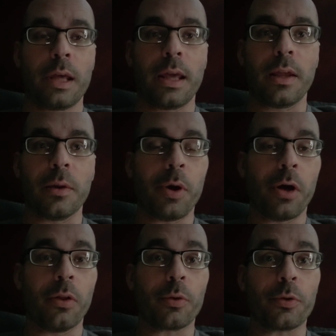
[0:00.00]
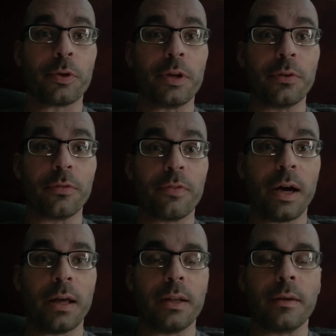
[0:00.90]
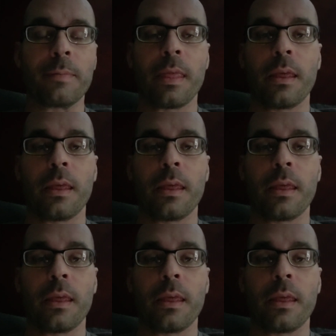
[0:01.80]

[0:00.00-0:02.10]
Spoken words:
and Apollo Creed are fighting,